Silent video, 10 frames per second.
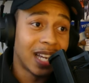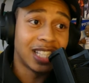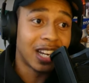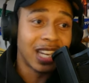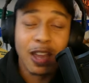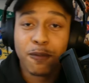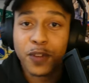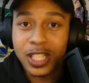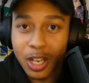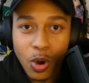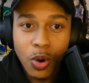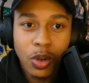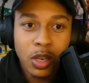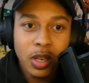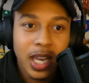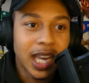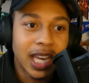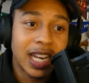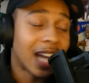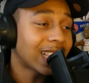it's going to get physical.
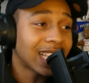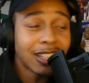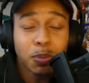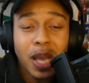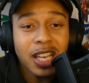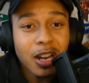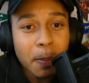And I think that's probably